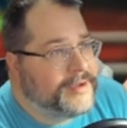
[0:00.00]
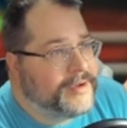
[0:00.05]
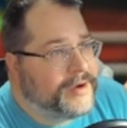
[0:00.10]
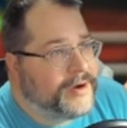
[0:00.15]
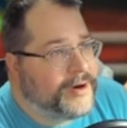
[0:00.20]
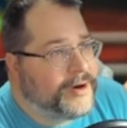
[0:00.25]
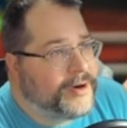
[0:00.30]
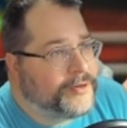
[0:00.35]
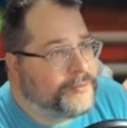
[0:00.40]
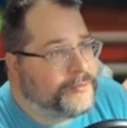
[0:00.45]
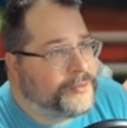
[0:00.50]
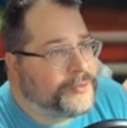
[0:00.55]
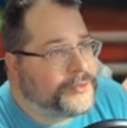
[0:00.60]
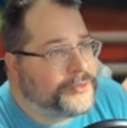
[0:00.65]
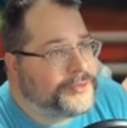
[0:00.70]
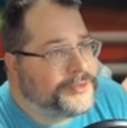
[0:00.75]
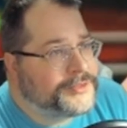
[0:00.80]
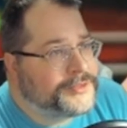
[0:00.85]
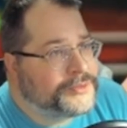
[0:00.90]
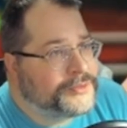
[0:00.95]
Our
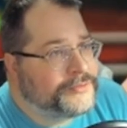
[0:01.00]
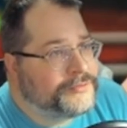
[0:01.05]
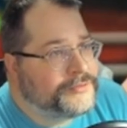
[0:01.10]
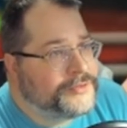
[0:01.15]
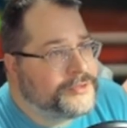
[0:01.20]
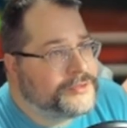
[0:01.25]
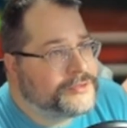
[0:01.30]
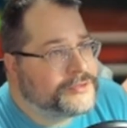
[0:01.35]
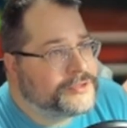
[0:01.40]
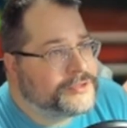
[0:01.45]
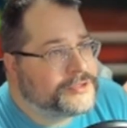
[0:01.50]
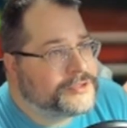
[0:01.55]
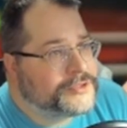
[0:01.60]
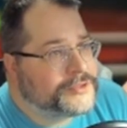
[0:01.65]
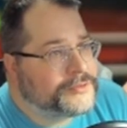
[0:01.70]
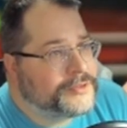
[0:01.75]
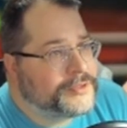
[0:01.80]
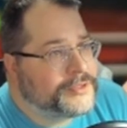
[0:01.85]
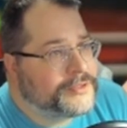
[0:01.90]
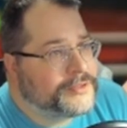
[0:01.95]
world has refused to
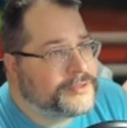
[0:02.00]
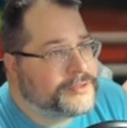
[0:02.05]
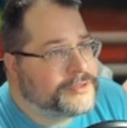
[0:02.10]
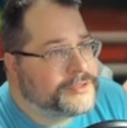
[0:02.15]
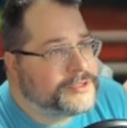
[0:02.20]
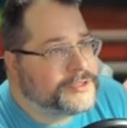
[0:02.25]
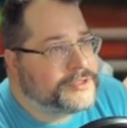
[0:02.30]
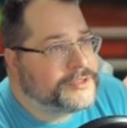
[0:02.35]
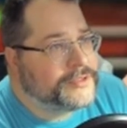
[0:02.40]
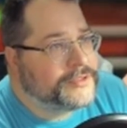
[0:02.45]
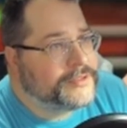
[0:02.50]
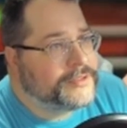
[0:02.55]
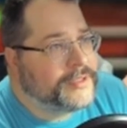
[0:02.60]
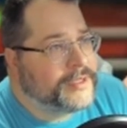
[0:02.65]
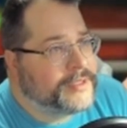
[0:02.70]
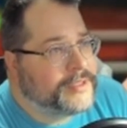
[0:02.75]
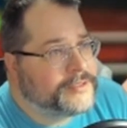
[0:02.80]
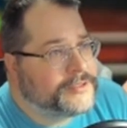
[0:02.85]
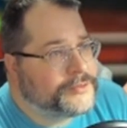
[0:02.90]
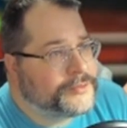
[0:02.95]
surrender
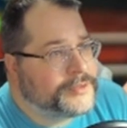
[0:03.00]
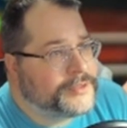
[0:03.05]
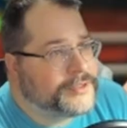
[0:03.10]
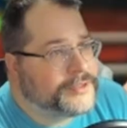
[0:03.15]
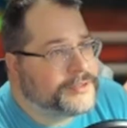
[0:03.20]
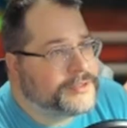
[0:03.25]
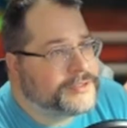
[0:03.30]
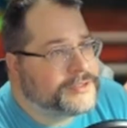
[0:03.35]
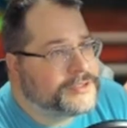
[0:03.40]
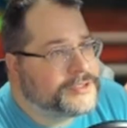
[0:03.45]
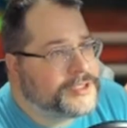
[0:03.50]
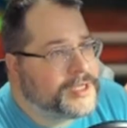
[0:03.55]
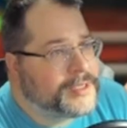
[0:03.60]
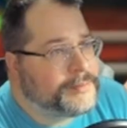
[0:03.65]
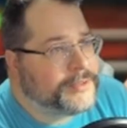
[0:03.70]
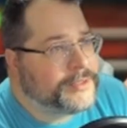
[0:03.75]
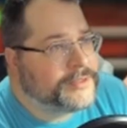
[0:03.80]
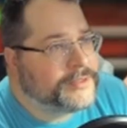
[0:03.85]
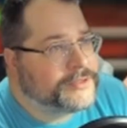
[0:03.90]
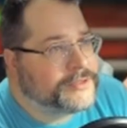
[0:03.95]
its
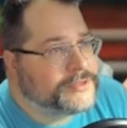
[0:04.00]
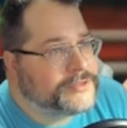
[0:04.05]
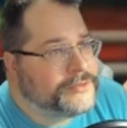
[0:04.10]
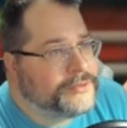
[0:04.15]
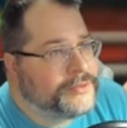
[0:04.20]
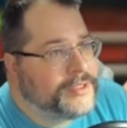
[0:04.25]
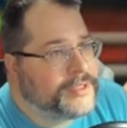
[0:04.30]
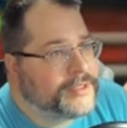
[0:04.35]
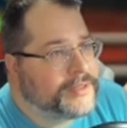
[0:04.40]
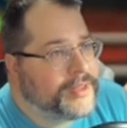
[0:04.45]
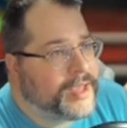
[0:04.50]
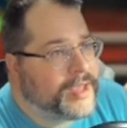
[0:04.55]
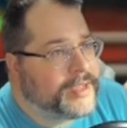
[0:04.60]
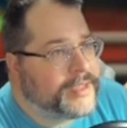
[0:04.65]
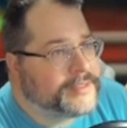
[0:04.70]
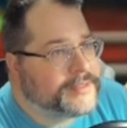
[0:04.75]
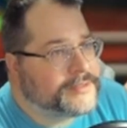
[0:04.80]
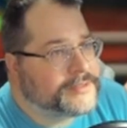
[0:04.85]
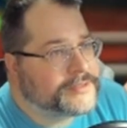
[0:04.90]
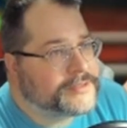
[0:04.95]
champions to the
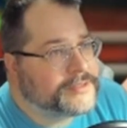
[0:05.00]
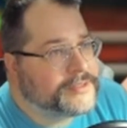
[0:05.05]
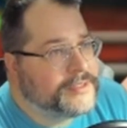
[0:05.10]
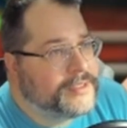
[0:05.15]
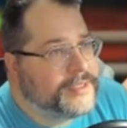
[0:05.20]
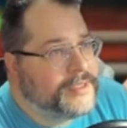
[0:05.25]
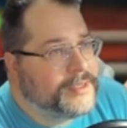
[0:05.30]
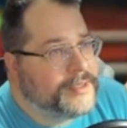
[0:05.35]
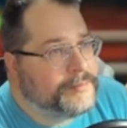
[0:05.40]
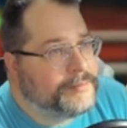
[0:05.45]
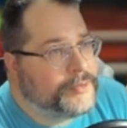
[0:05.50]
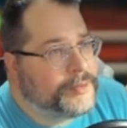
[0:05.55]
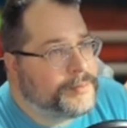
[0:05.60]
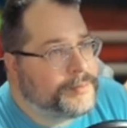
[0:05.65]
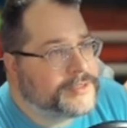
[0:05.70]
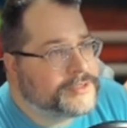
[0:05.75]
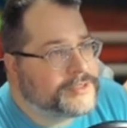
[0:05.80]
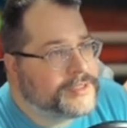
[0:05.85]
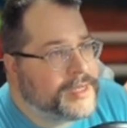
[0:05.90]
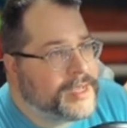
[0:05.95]
Alliance, but
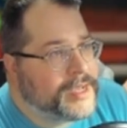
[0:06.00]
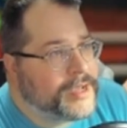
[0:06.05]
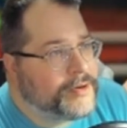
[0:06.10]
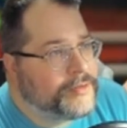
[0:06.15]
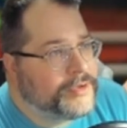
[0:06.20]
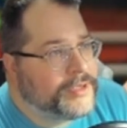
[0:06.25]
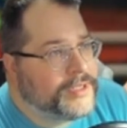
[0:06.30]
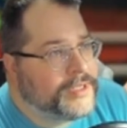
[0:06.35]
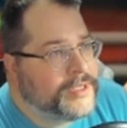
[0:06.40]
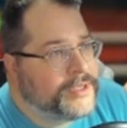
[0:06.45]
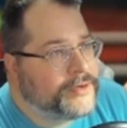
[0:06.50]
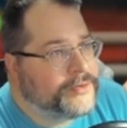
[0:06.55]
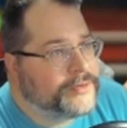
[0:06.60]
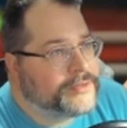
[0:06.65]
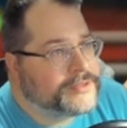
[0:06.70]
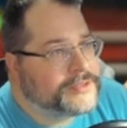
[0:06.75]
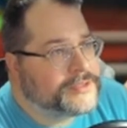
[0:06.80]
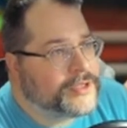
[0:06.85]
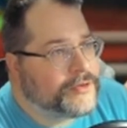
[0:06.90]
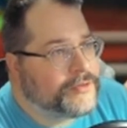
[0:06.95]
must now gear
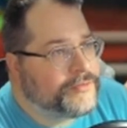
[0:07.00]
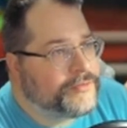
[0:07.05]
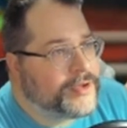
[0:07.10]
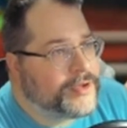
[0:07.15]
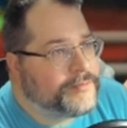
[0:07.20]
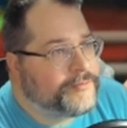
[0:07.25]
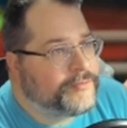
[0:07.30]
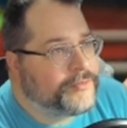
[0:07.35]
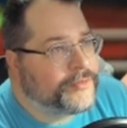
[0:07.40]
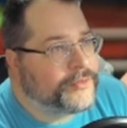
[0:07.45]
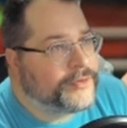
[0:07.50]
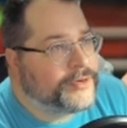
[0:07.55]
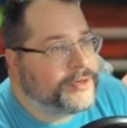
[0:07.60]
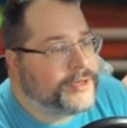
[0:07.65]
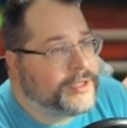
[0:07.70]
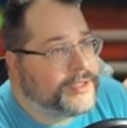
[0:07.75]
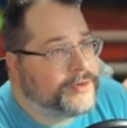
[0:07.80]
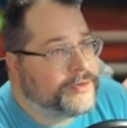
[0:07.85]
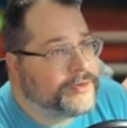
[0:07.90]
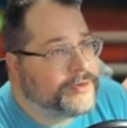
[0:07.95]
itself up for an
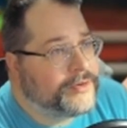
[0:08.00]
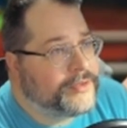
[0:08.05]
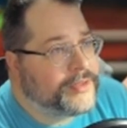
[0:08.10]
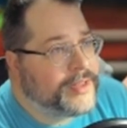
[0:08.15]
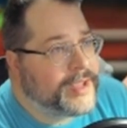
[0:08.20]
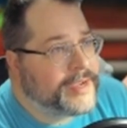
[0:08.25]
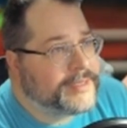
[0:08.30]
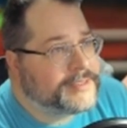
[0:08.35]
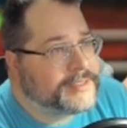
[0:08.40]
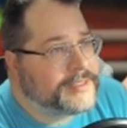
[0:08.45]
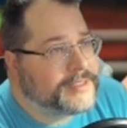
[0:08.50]
intergalactic